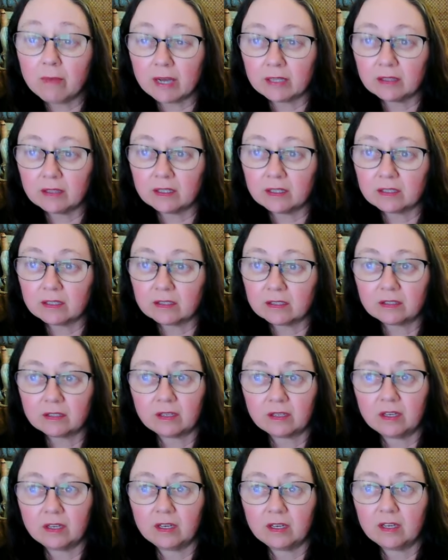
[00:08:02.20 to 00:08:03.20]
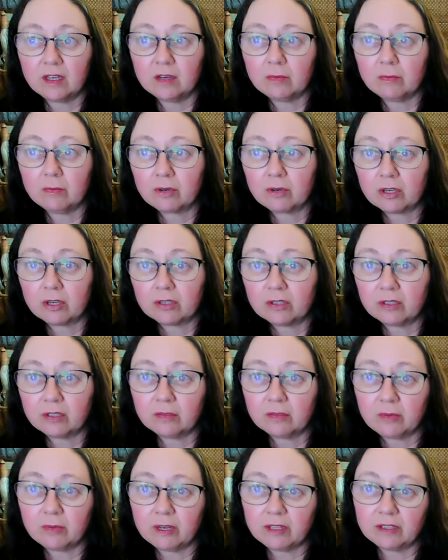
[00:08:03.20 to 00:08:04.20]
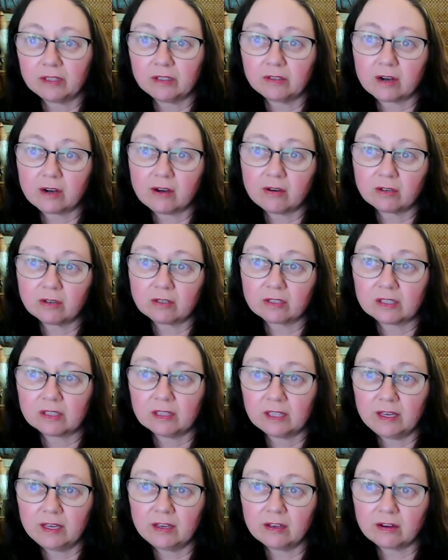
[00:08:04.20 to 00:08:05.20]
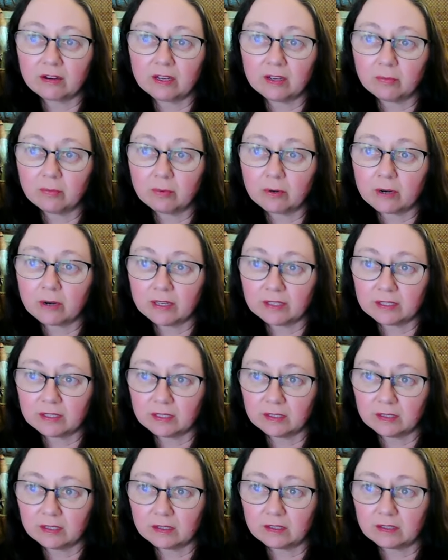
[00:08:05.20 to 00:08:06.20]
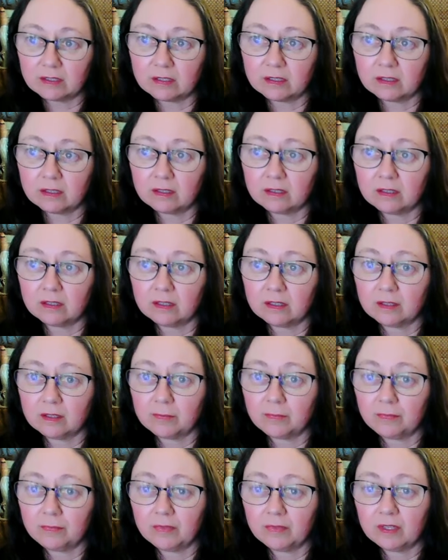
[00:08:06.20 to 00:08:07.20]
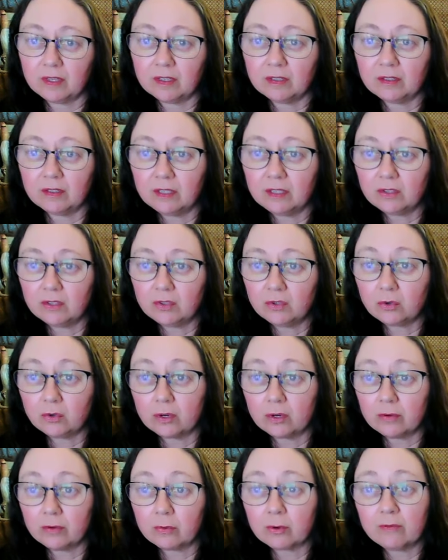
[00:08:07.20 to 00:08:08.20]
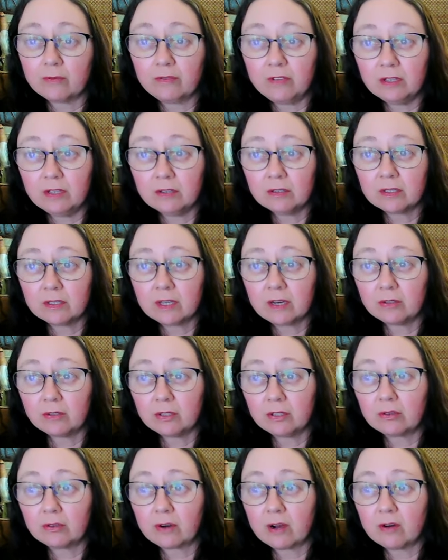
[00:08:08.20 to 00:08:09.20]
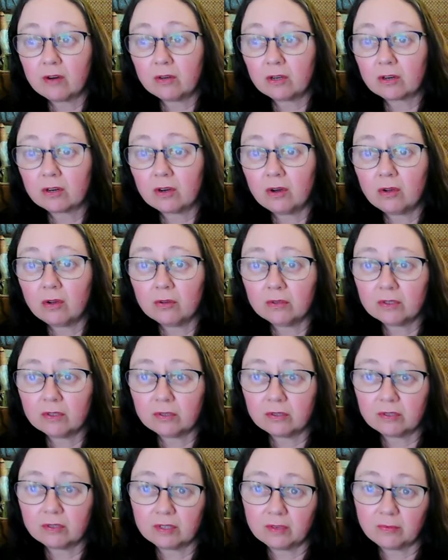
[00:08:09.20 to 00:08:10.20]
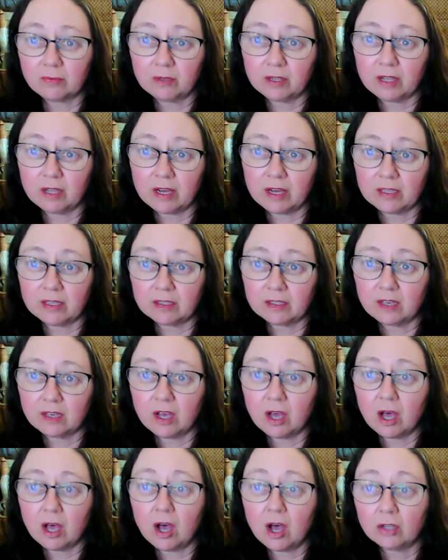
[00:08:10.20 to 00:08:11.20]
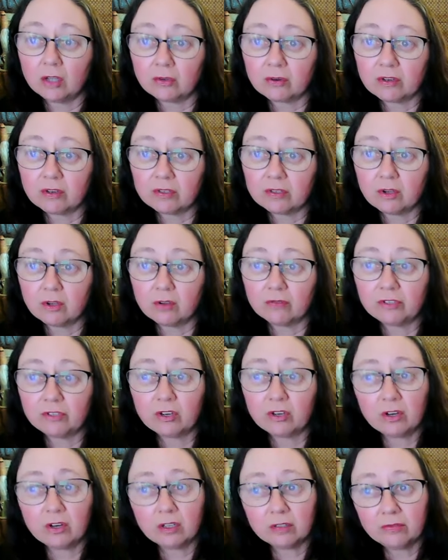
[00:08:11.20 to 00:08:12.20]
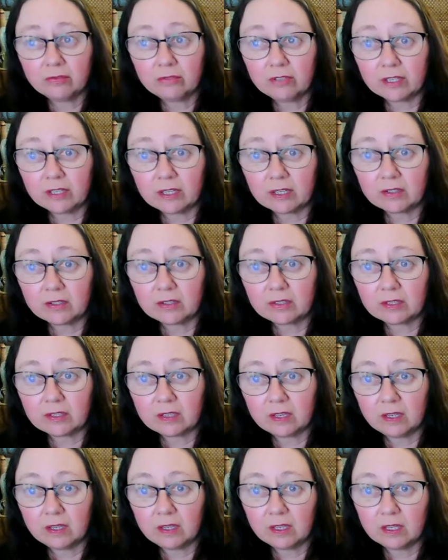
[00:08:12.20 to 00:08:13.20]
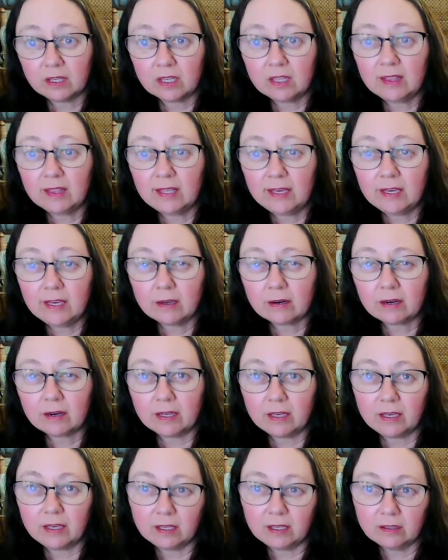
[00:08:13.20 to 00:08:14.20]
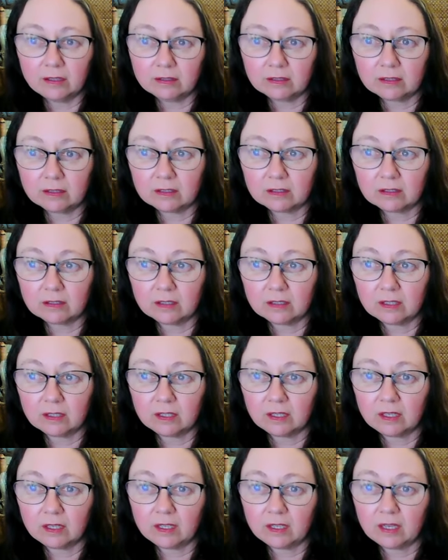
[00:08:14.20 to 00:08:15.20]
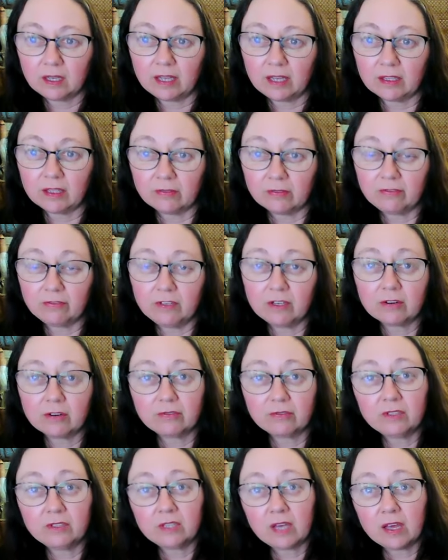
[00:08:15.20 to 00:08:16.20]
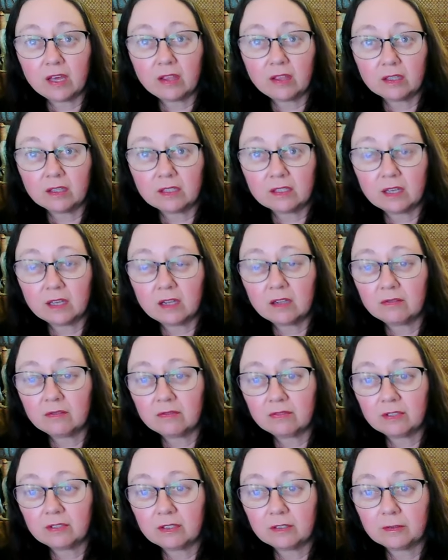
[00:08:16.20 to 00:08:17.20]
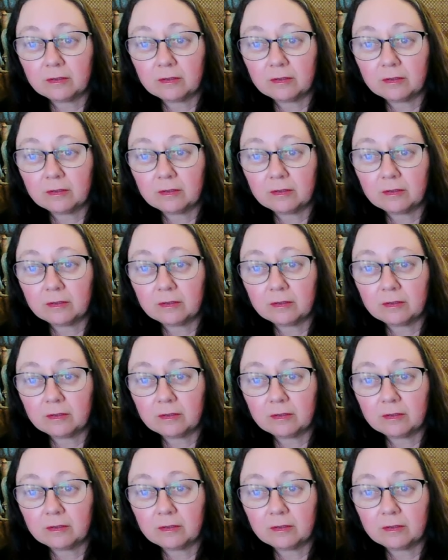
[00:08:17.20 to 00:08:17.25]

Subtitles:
madness brought on by the draugr's lingering presence. This story reveals how the draugr also symbolize unresolved conflicts, lingering guilt, and the fear of death itself.